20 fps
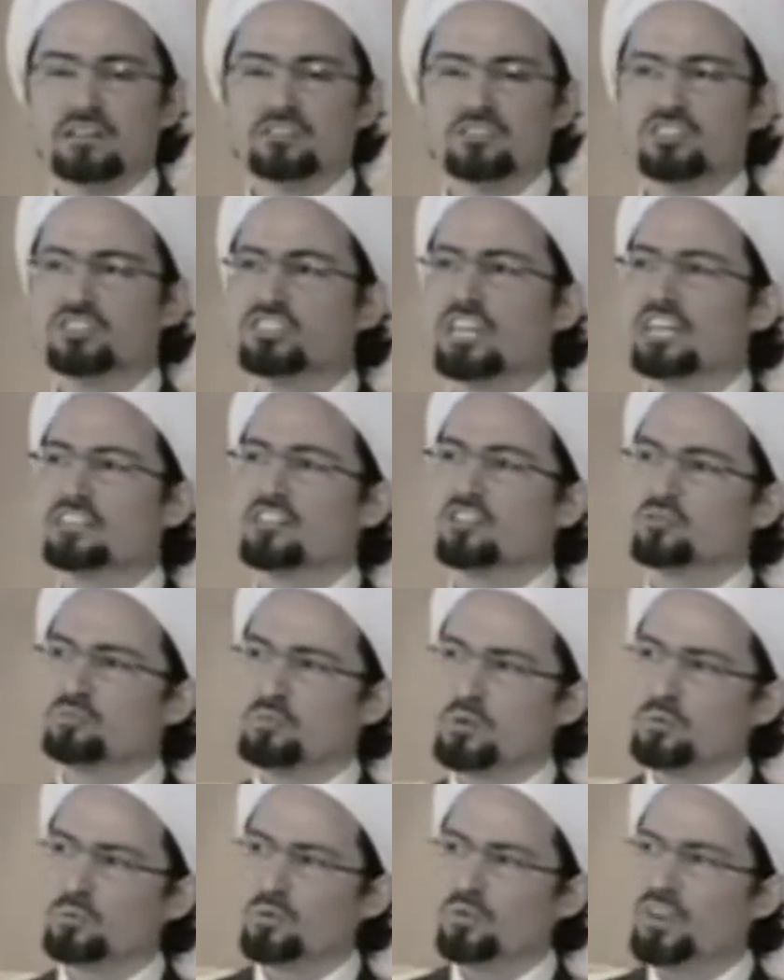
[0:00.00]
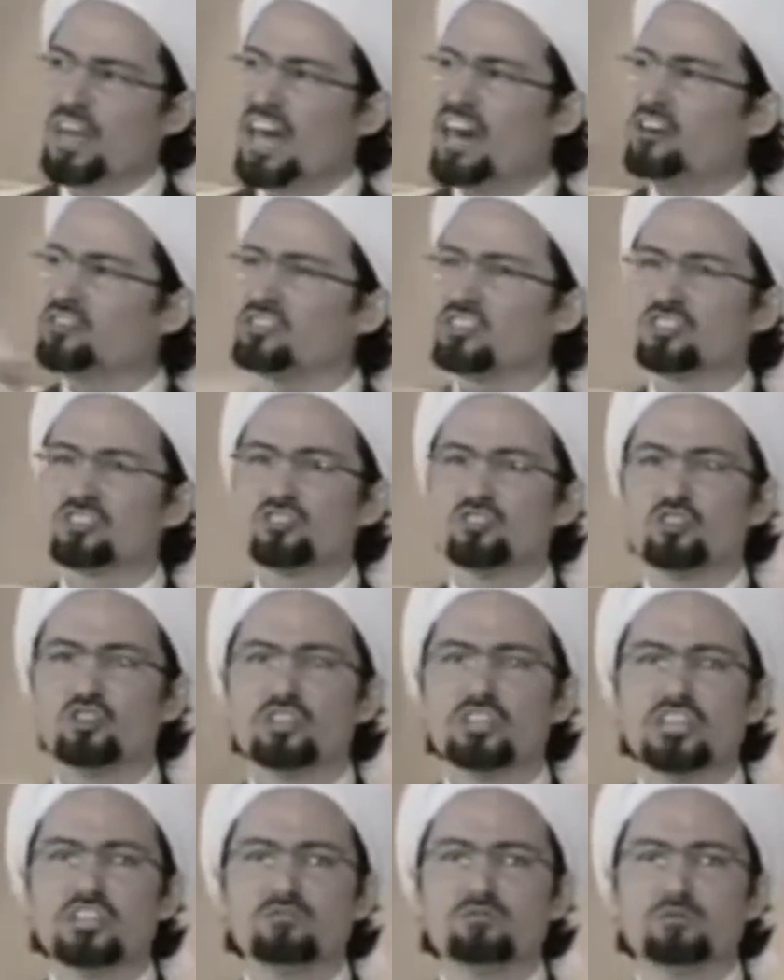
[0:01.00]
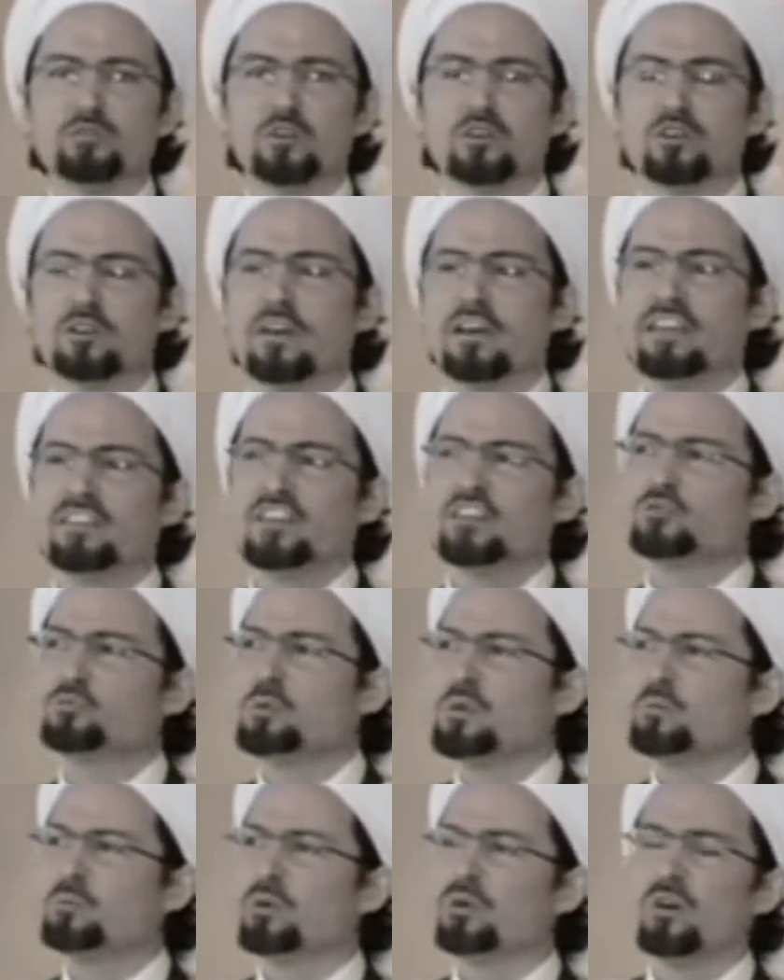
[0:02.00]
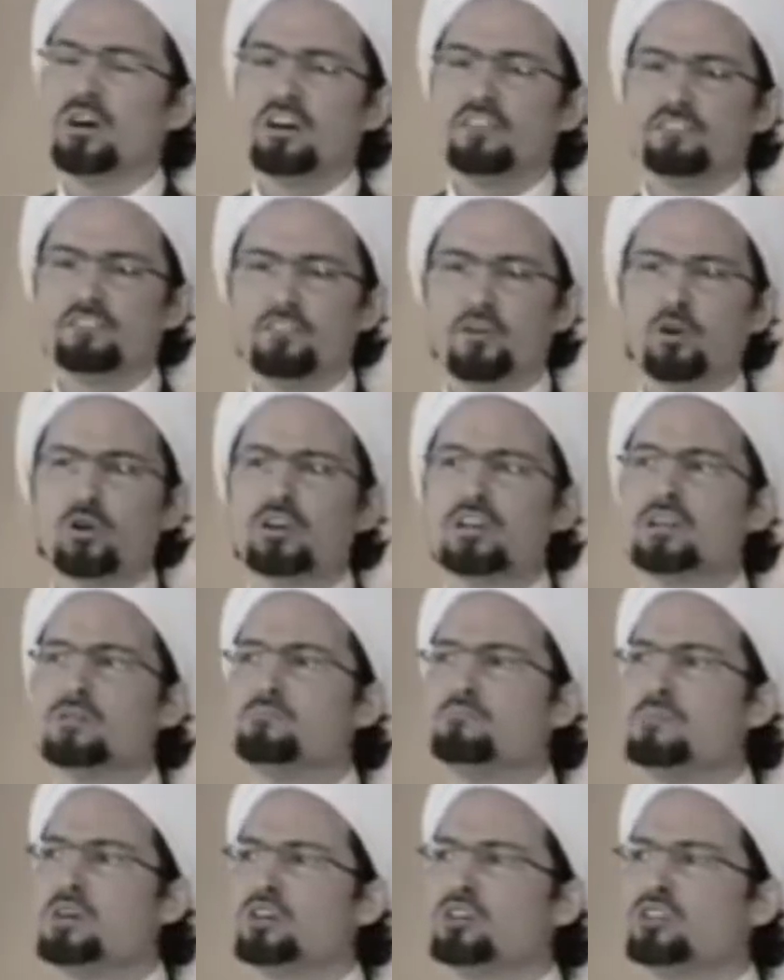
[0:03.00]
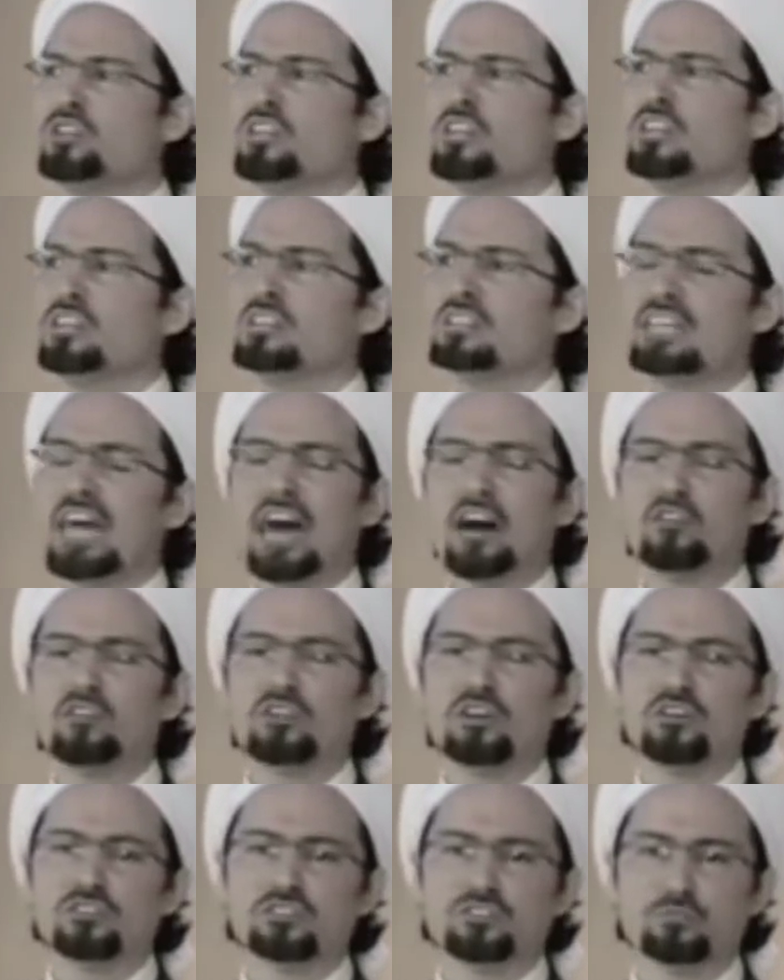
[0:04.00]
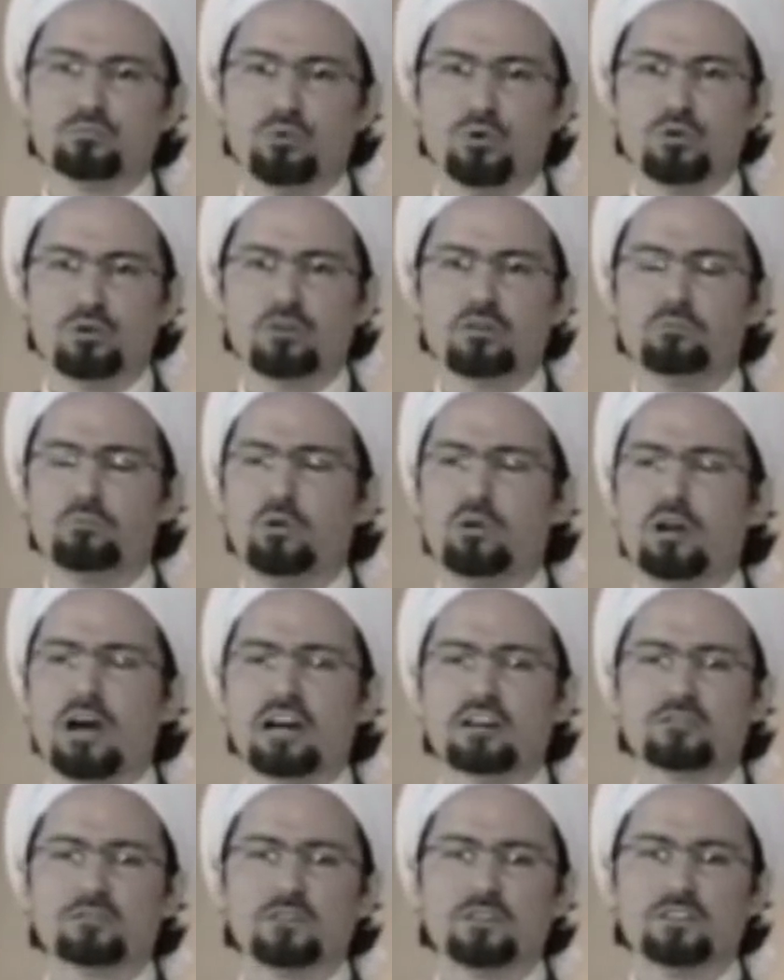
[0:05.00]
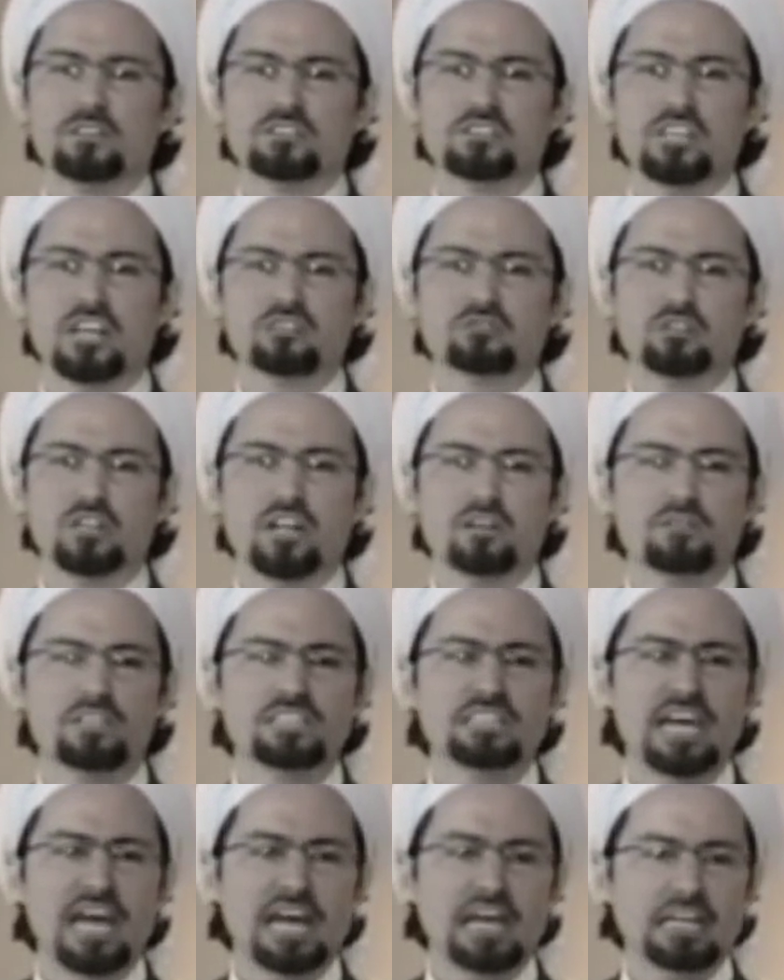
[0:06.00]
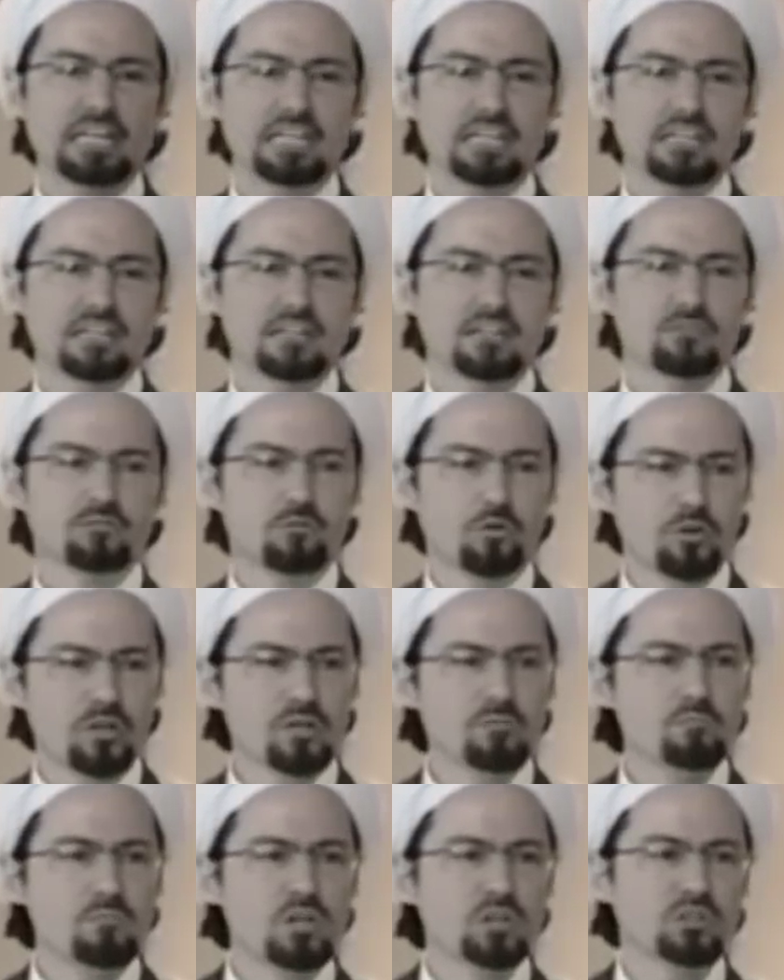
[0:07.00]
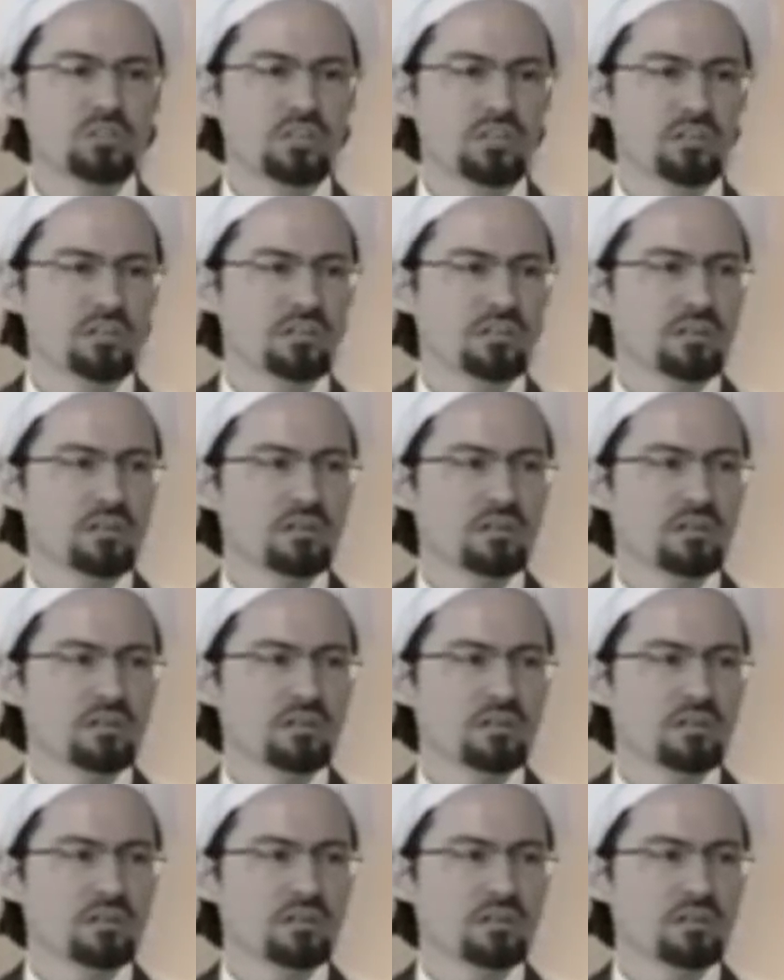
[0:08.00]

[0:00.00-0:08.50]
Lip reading: Just like there's people now just looking for... There's people, 40 million downloads of pornography in this country every day. 40 million.